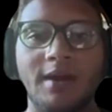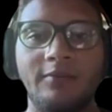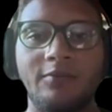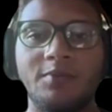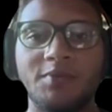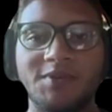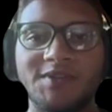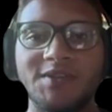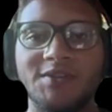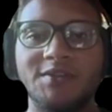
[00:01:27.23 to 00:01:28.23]
every
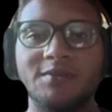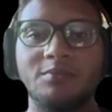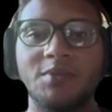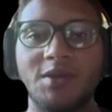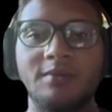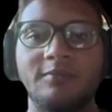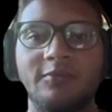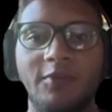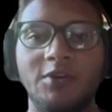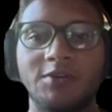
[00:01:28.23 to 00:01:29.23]
position become
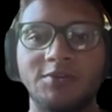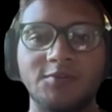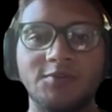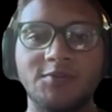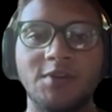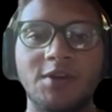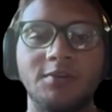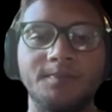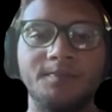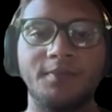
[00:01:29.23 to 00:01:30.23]
far too slow.